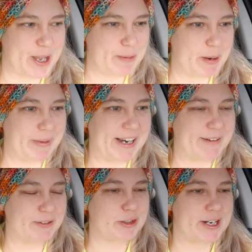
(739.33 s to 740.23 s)
I hope nobody
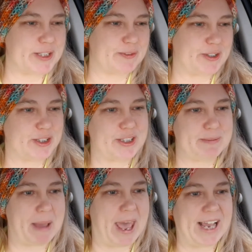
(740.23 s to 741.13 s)
ever transfers
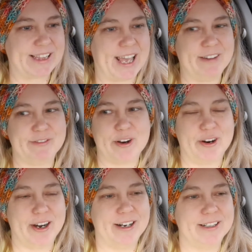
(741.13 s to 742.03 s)
back that
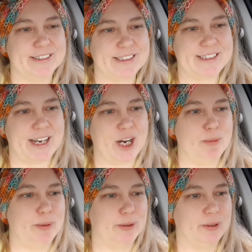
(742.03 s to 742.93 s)
far. It's
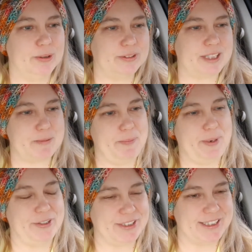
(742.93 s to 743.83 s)
terrible
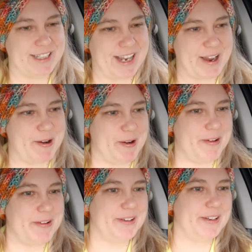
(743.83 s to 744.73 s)
compared to now.
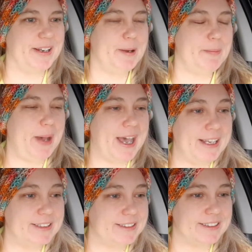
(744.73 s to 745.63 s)

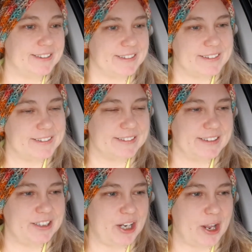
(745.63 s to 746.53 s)
But,
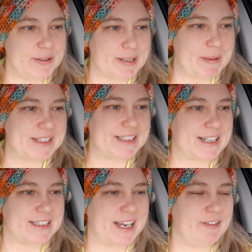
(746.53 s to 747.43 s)
you know,
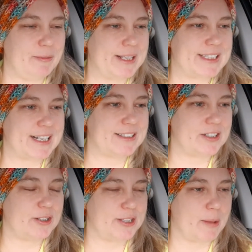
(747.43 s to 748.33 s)
everybody's gonna
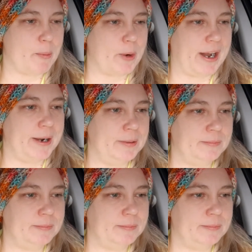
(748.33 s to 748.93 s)
start somewhere.